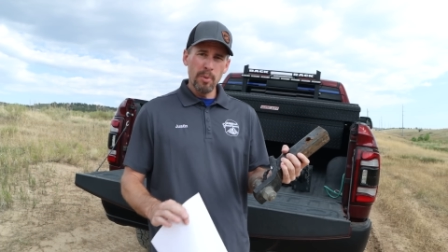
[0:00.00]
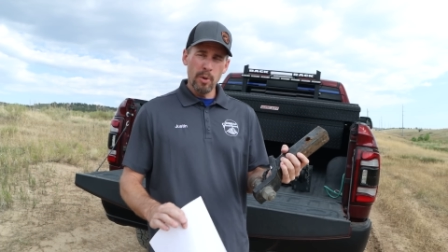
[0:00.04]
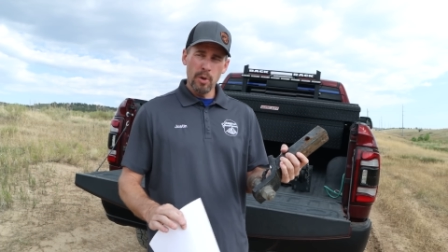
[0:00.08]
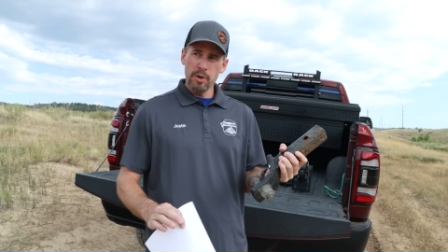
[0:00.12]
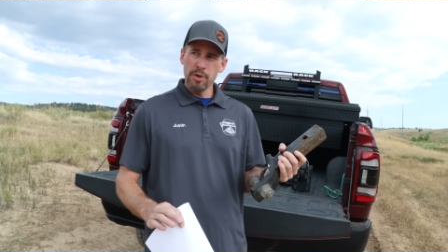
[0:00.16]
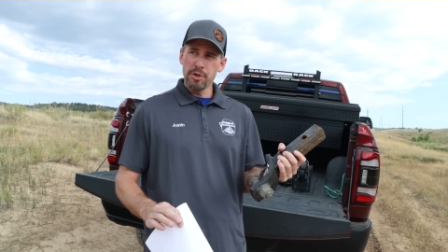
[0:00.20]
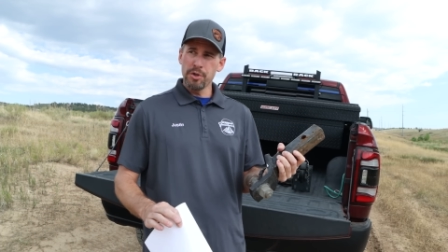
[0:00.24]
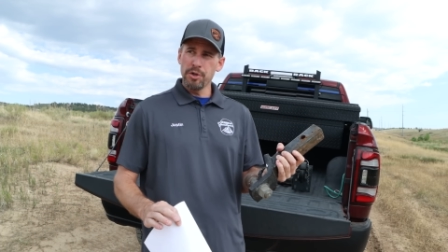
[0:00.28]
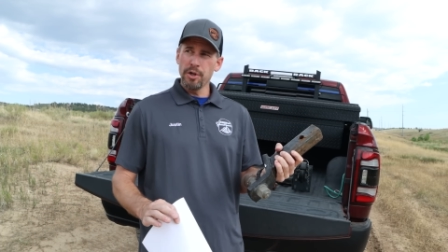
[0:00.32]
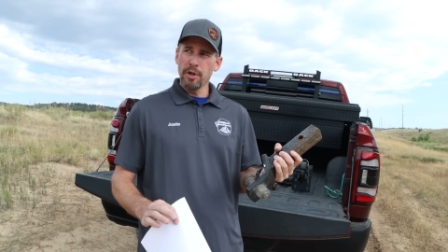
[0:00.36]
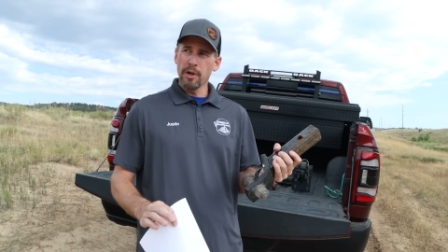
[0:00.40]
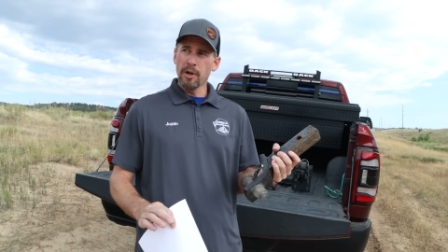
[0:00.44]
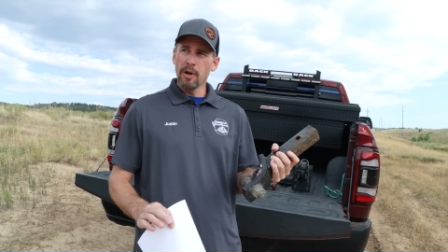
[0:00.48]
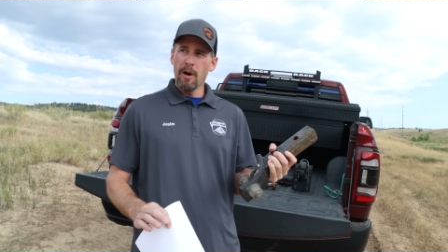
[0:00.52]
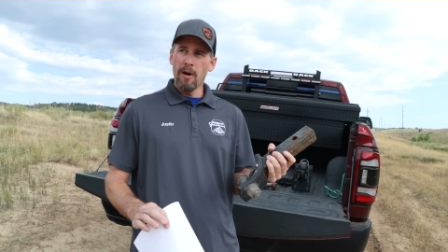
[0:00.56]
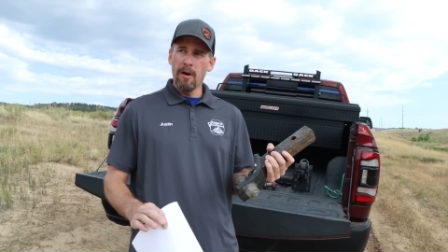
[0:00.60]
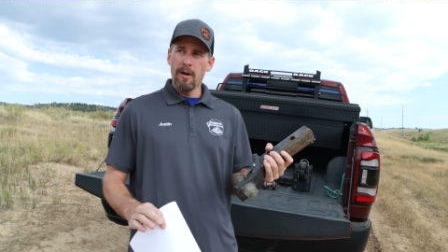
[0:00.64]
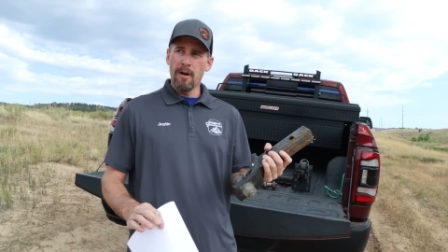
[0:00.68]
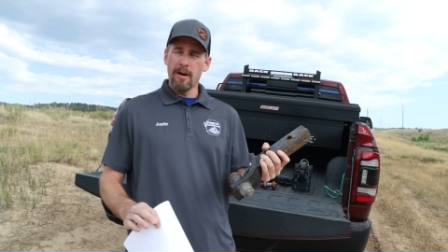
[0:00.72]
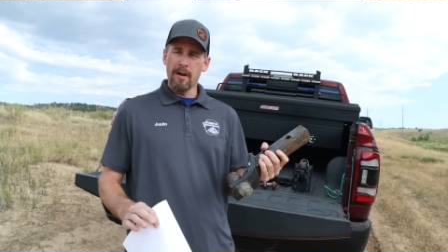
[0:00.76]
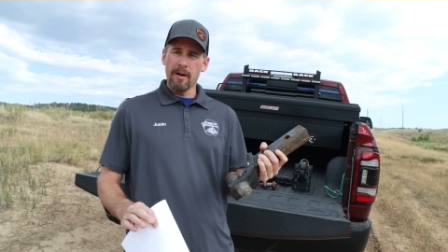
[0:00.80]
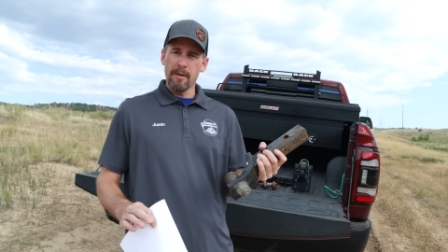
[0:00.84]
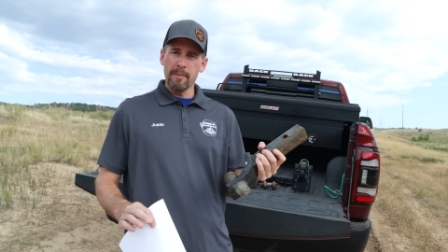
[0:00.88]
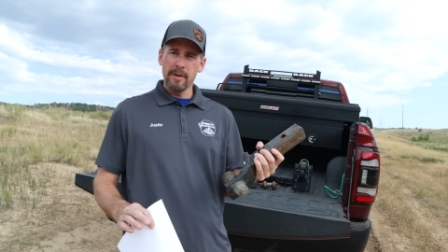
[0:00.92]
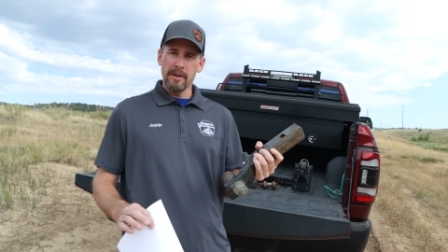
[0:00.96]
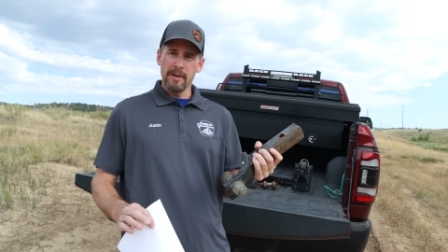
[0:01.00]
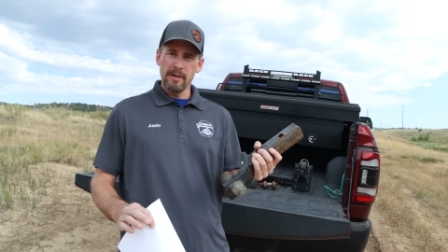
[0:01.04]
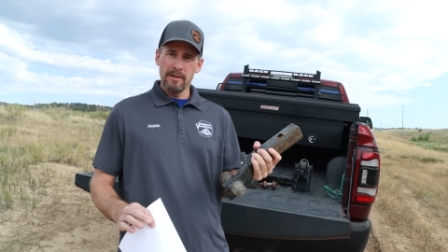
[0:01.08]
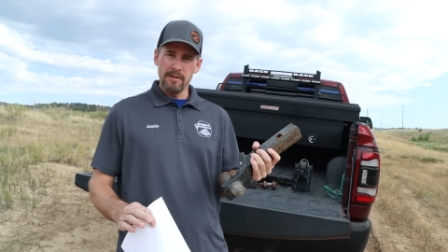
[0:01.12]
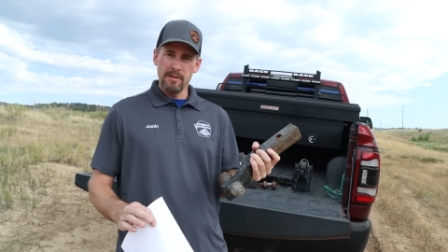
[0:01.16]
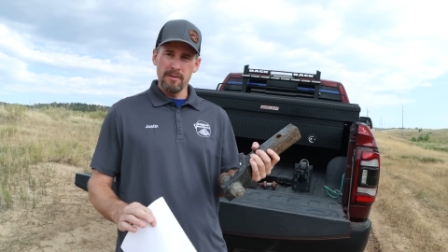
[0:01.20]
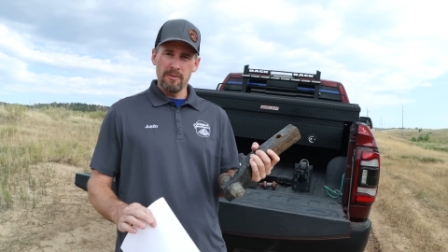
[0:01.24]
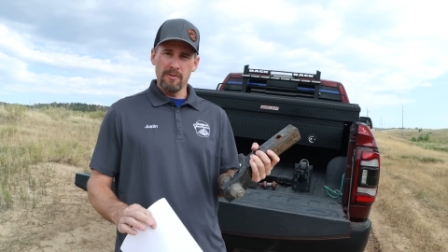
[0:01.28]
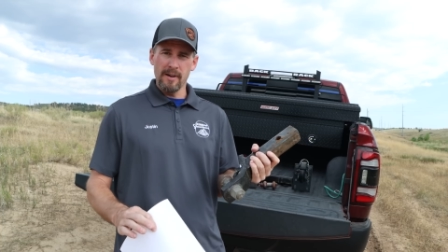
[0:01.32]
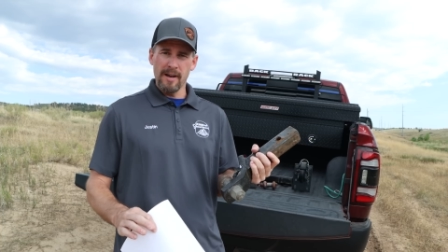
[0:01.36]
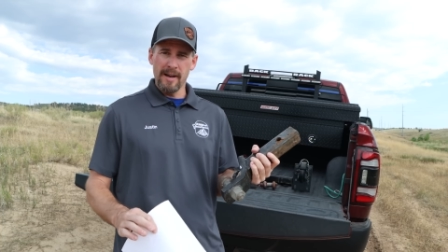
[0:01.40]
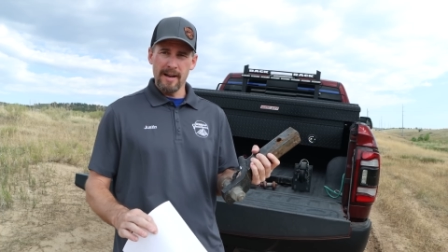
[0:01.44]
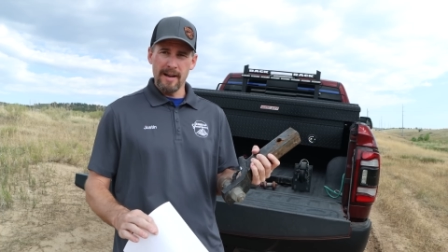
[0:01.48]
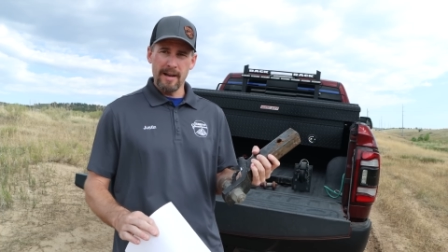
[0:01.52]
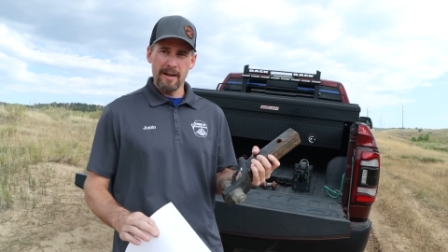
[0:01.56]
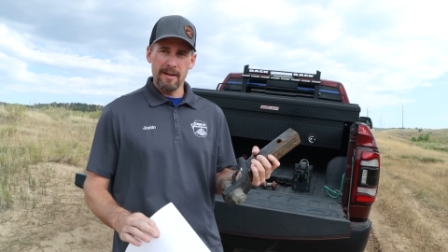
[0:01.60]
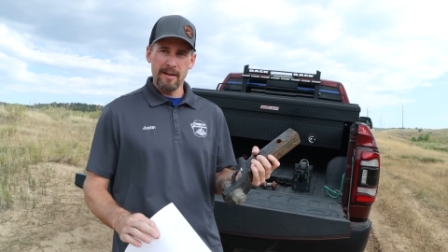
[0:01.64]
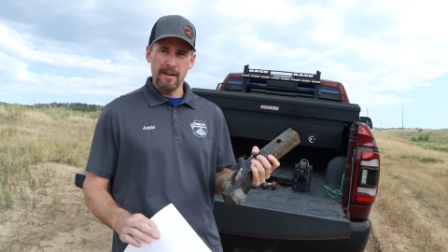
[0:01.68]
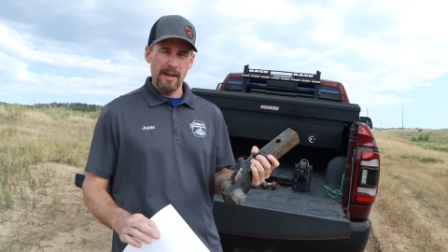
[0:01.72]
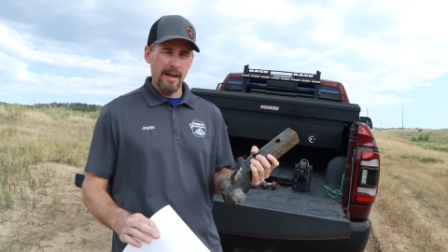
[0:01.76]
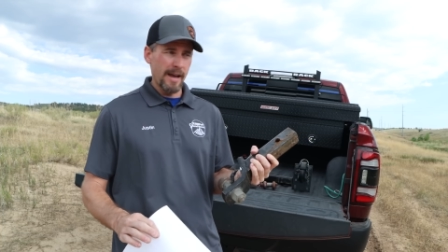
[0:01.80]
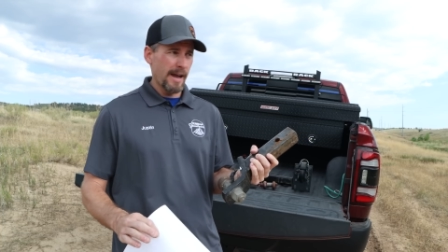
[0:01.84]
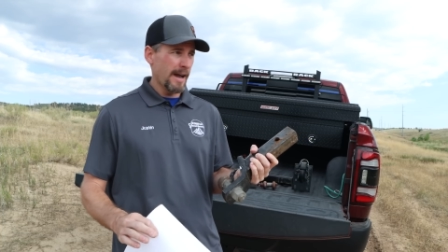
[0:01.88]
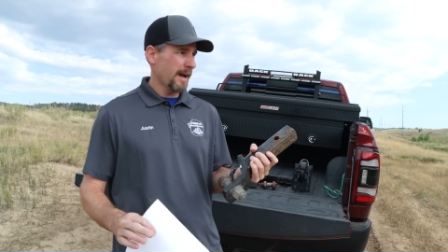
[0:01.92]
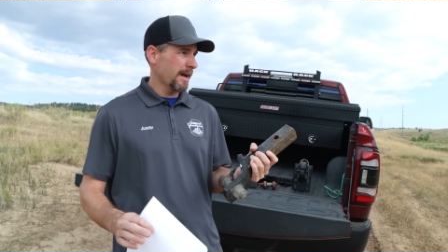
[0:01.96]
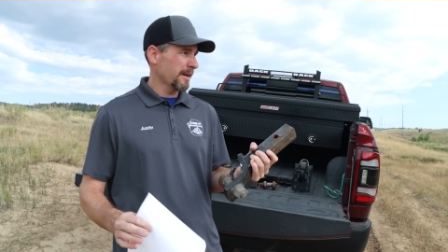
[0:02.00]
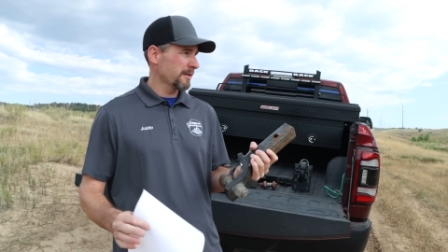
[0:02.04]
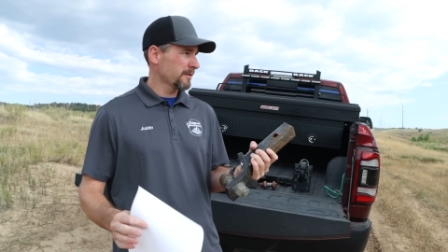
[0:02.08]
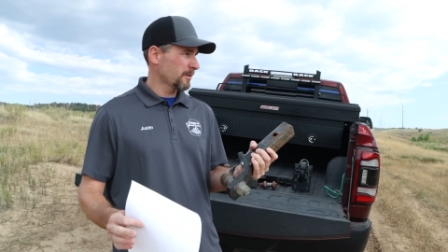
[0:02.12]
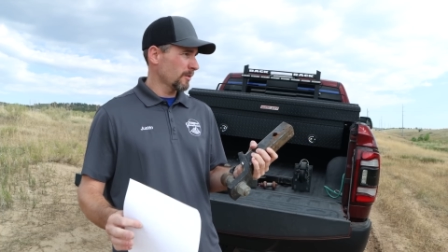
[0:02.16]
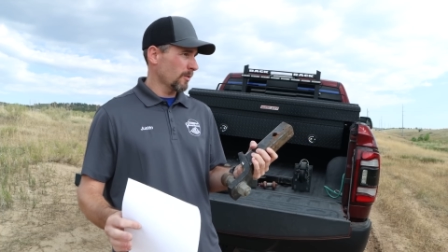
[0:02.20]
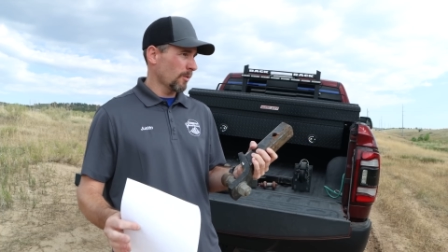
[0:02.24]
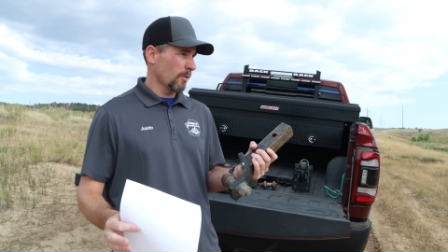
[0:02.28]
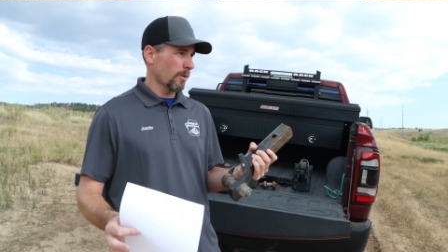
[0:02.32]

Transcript: pushed your car because you've ran out of gas